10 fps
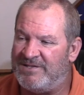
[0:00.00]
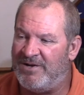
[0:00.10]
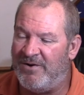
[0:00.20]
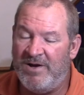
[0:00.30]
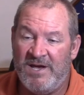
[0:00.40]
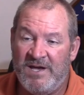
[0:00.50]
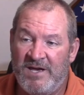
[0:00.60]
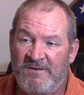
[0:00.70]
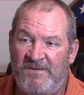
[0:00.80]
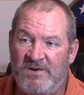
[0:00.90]
So
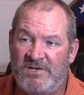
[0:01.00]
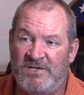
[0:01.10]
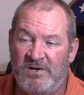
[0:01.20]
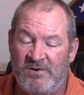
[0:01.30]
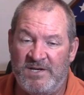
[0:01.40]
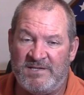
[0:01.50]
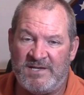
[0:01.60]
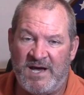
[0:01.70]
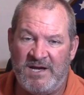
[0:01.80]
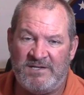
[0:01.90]
if you do
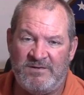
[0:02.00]
decide